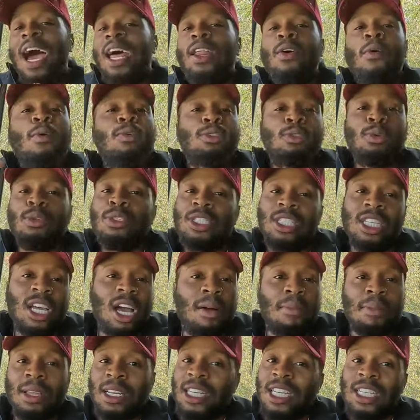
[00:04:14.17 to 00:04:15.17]
I don't want you to
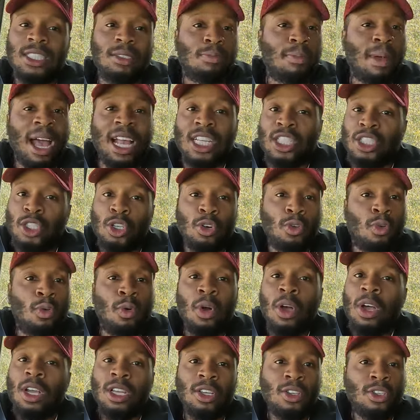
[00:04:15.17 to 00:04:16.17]
tell me this
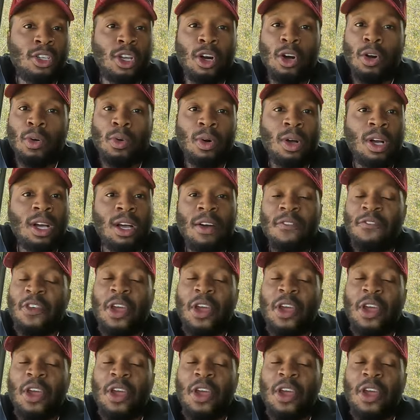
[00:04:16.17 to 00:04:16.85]
magical, you know,